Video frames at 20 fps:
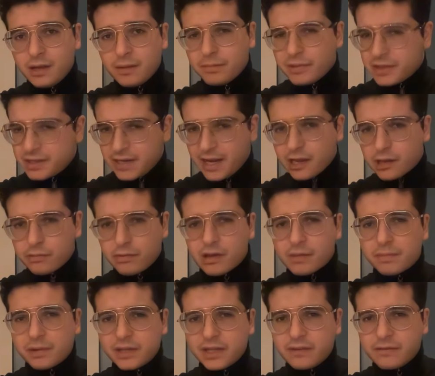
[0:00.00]
But the Nazarenes
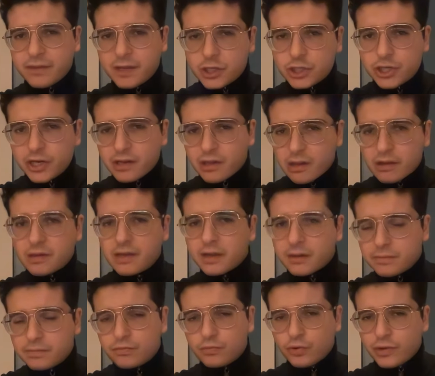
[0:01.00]
believed that Jesus
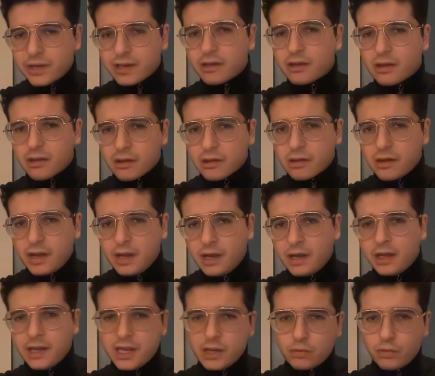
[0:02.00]
did pre exist,
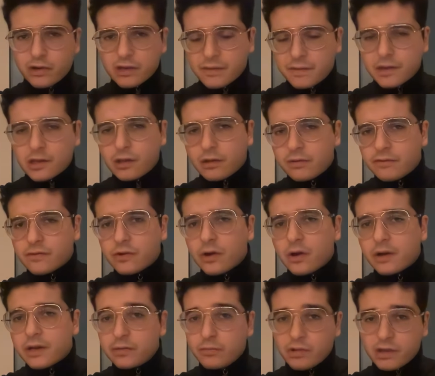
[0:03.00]
he was the Son of
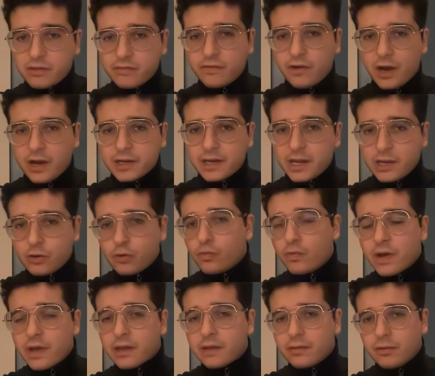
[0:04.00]
God. He was divine in a
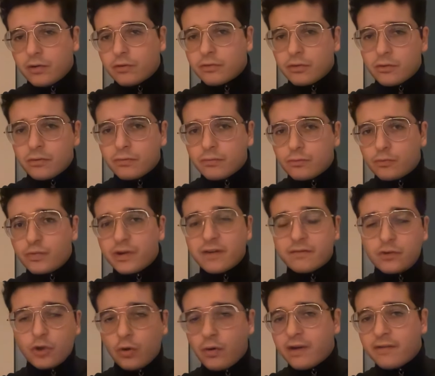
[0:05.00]
way, although we
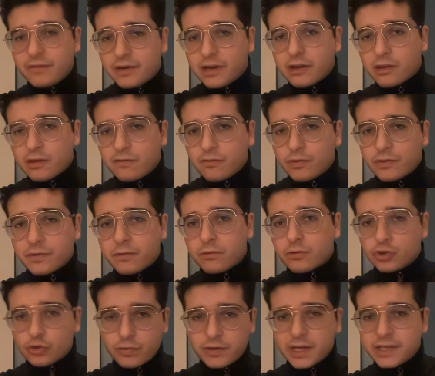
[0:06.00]
have no evidence of what their
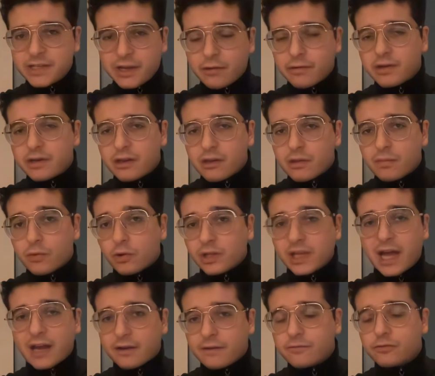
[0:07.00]
Trinitarianism or
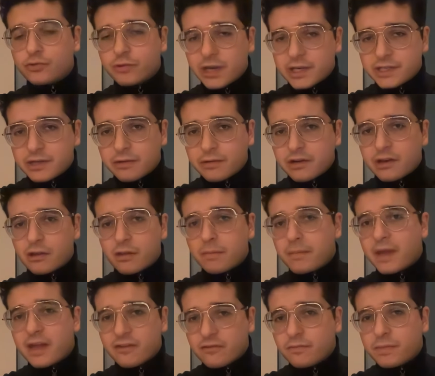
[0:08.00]
lack of Trinitarianism
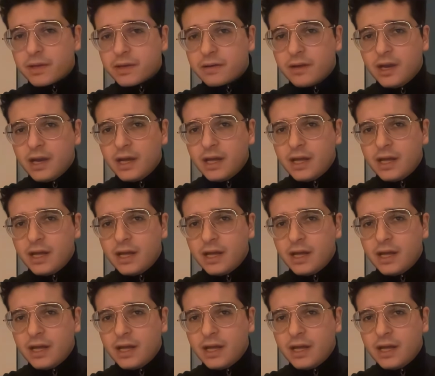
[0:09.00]
may have been.